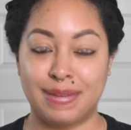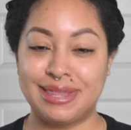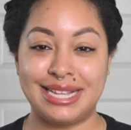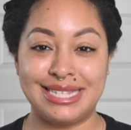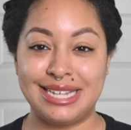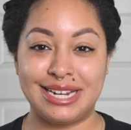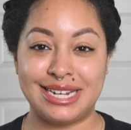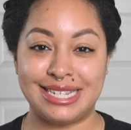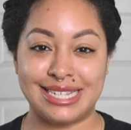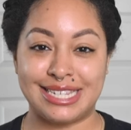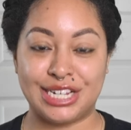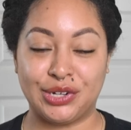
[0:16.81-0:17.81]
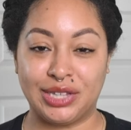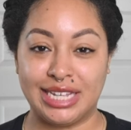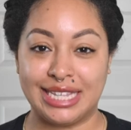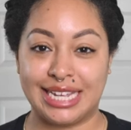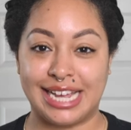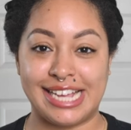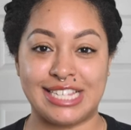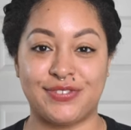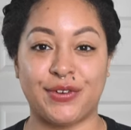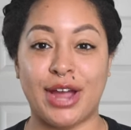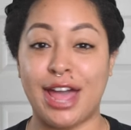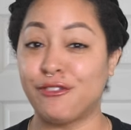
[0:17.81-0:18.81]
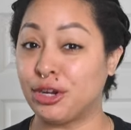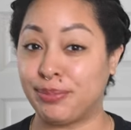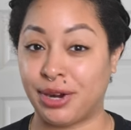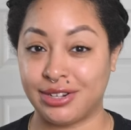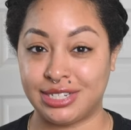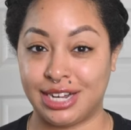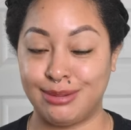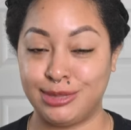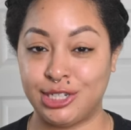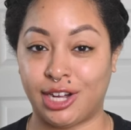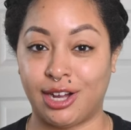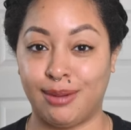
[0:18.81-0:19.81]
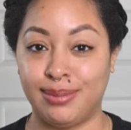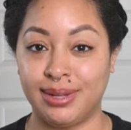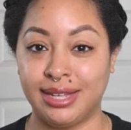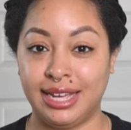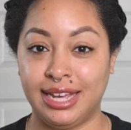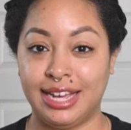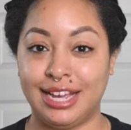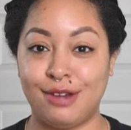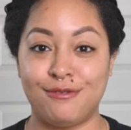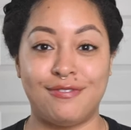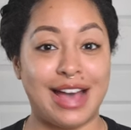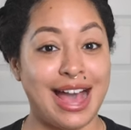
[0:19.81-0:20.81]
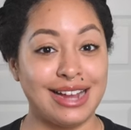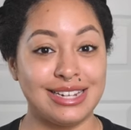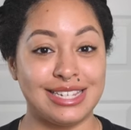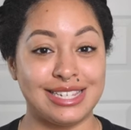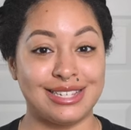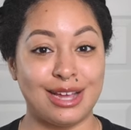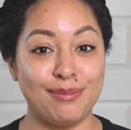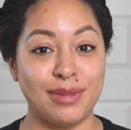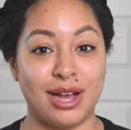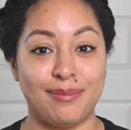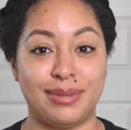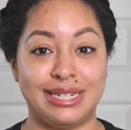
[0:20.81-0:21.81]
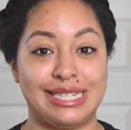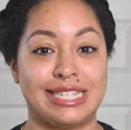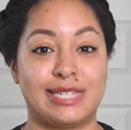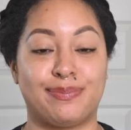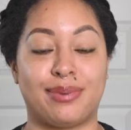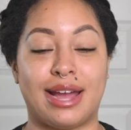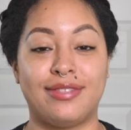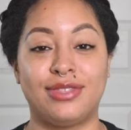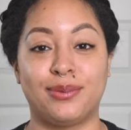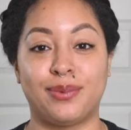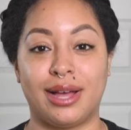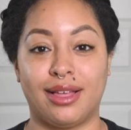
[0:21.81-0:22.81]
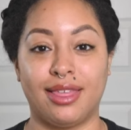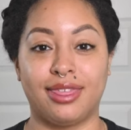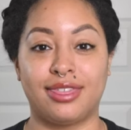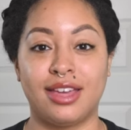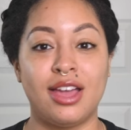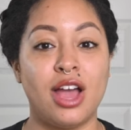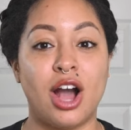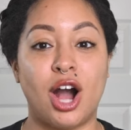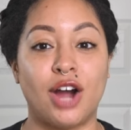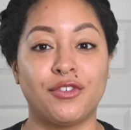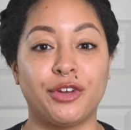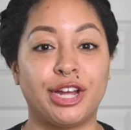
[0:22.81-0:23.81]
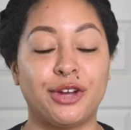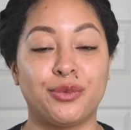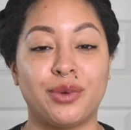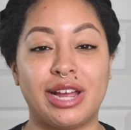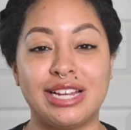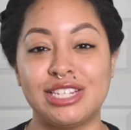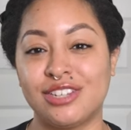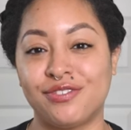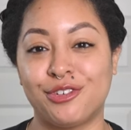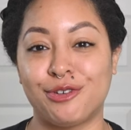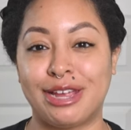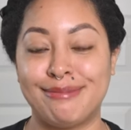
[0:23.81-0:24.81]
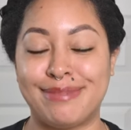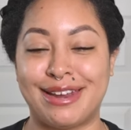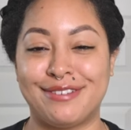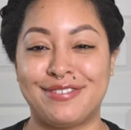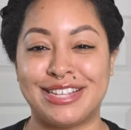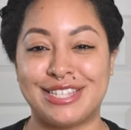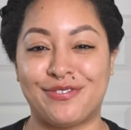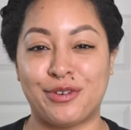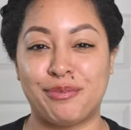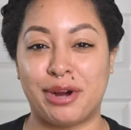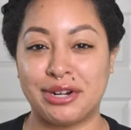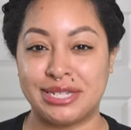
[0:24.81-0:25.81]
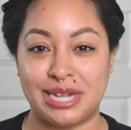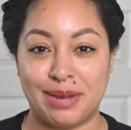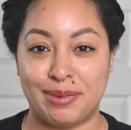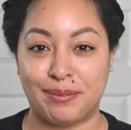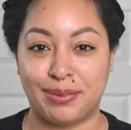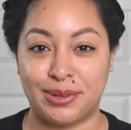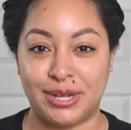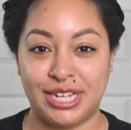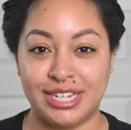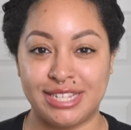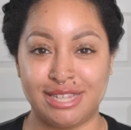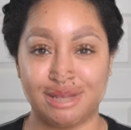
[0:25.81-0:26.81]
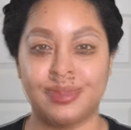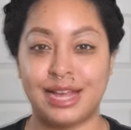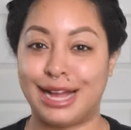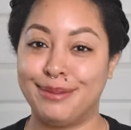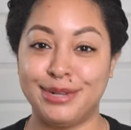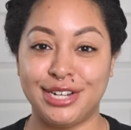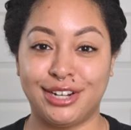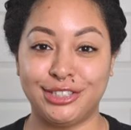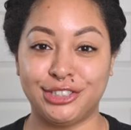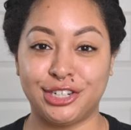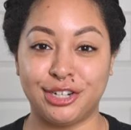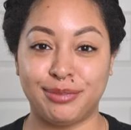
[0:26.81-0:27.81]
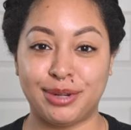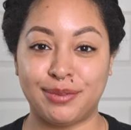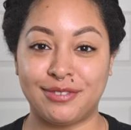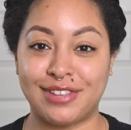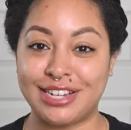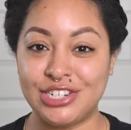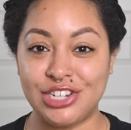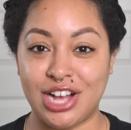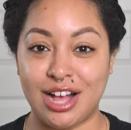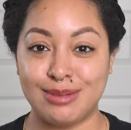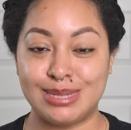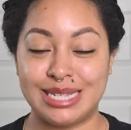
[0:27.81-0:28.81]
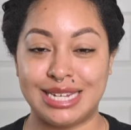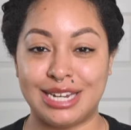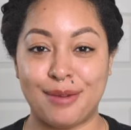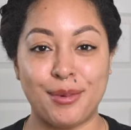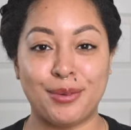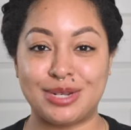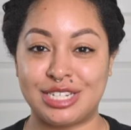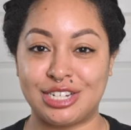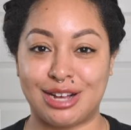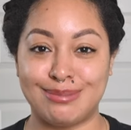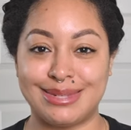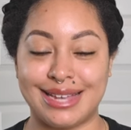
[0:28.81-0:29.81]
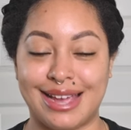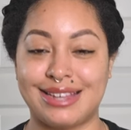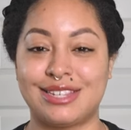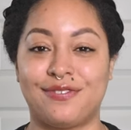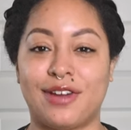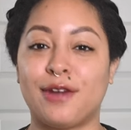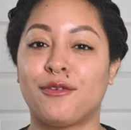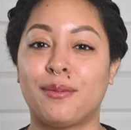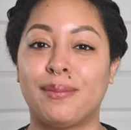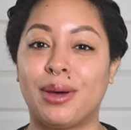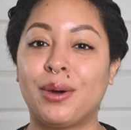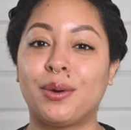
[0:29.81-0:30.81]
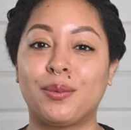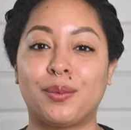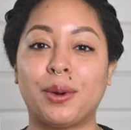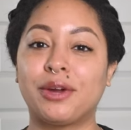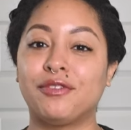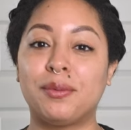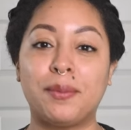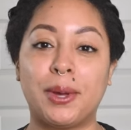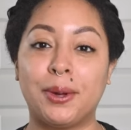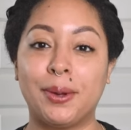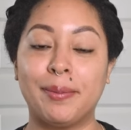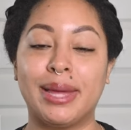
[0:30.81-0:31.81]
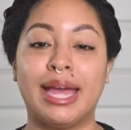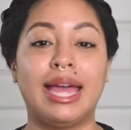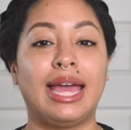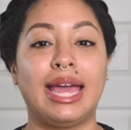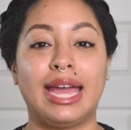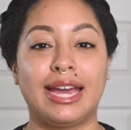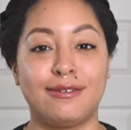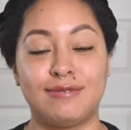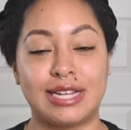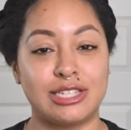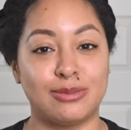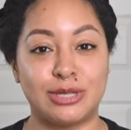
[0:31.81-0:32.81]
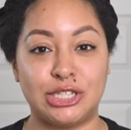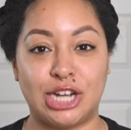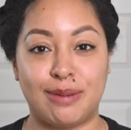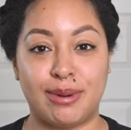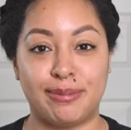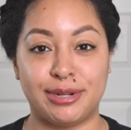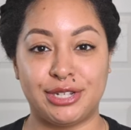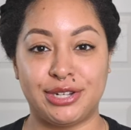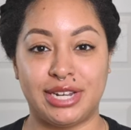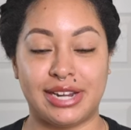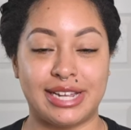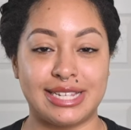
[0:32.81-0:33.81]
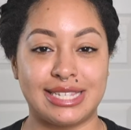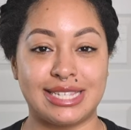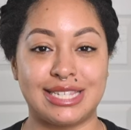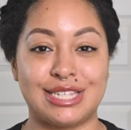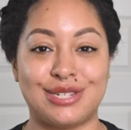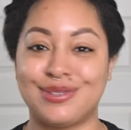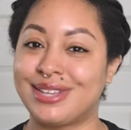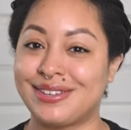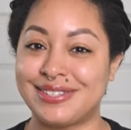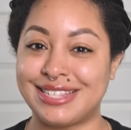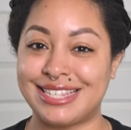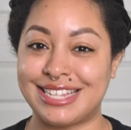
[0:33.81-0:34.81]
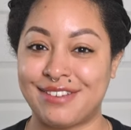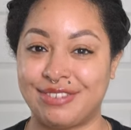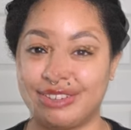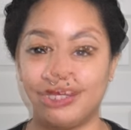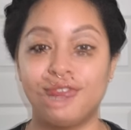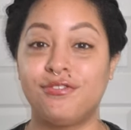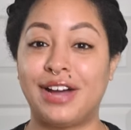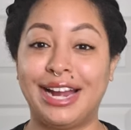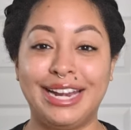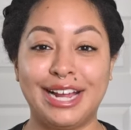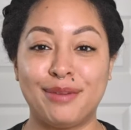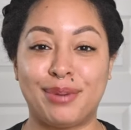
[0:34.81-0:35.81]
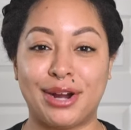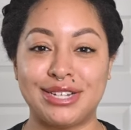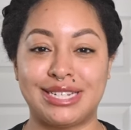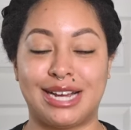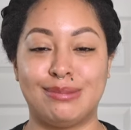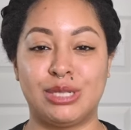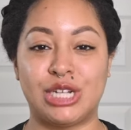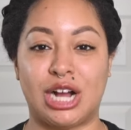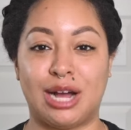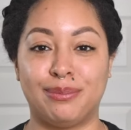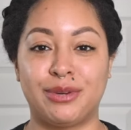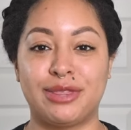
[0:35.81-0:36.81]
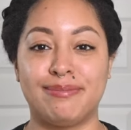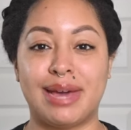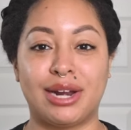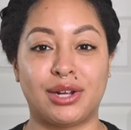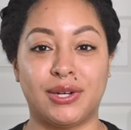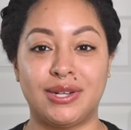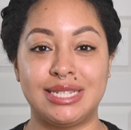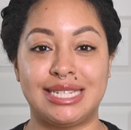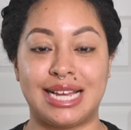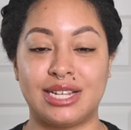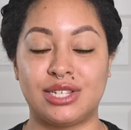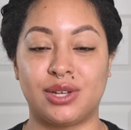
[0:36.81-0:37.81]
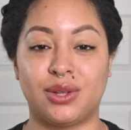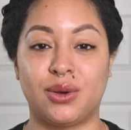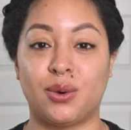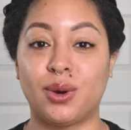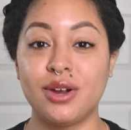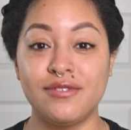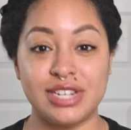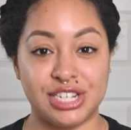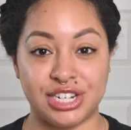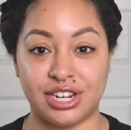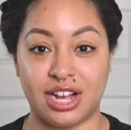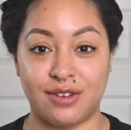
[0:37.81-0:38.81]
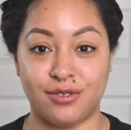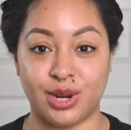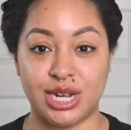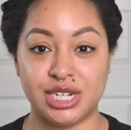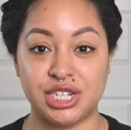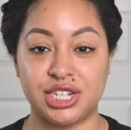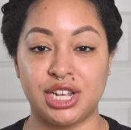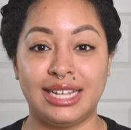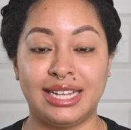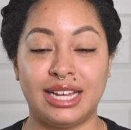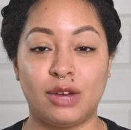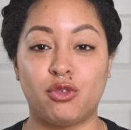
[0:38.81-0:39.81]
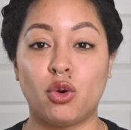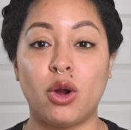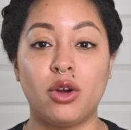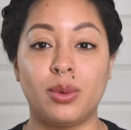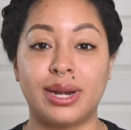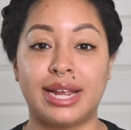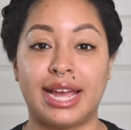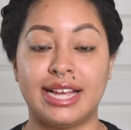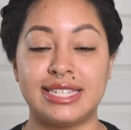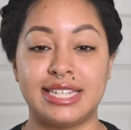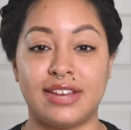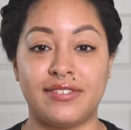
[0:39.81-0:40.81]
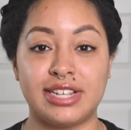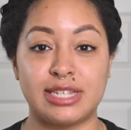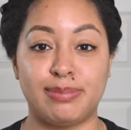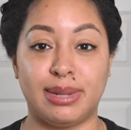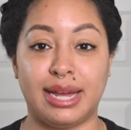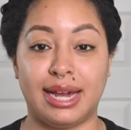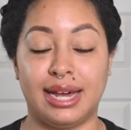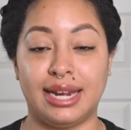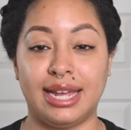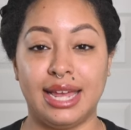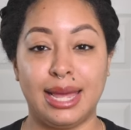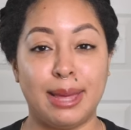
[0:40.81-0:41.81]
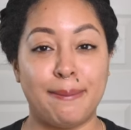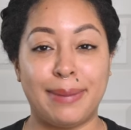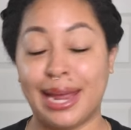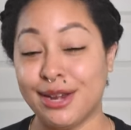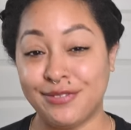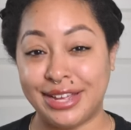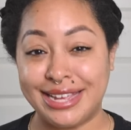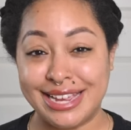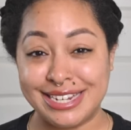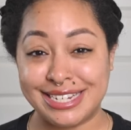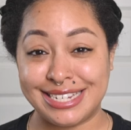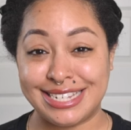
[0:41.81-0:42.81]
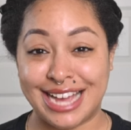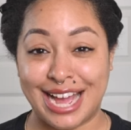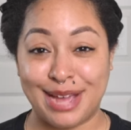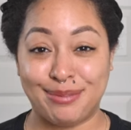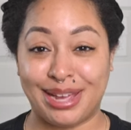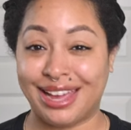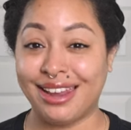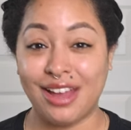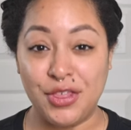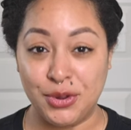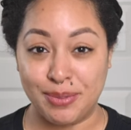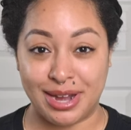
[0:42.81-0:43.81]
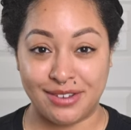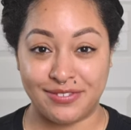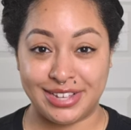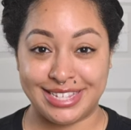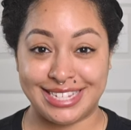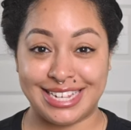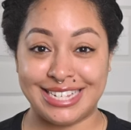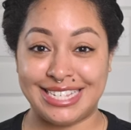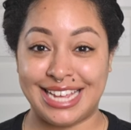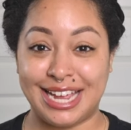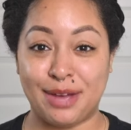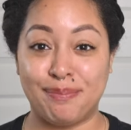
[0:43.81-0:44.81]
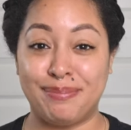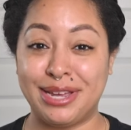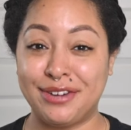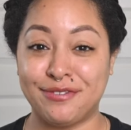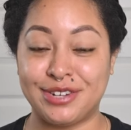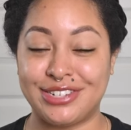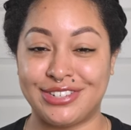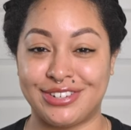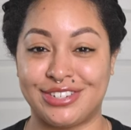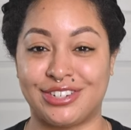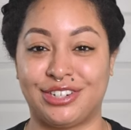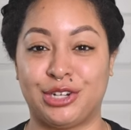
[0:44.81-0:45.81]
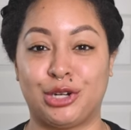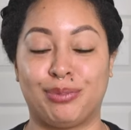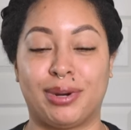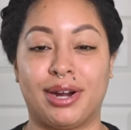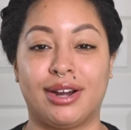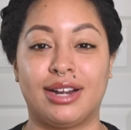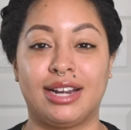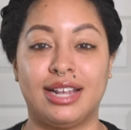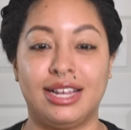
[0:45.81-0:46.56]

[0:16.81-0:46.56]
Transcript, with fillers: But that's not necessarily the case for every part-time job. In fact, some companies spread the wealth, offering a range of great benefits for part-time employees. I'm DeAndre Goodman with FlexJobs, the #1 job site to find remote, work from home, and flexible job opportunities since 2007. Finding a part-time job with medical, dental, or vision coverage, a 401k savings plan, paid vacation time, and other benefits can take a bit of research on your part.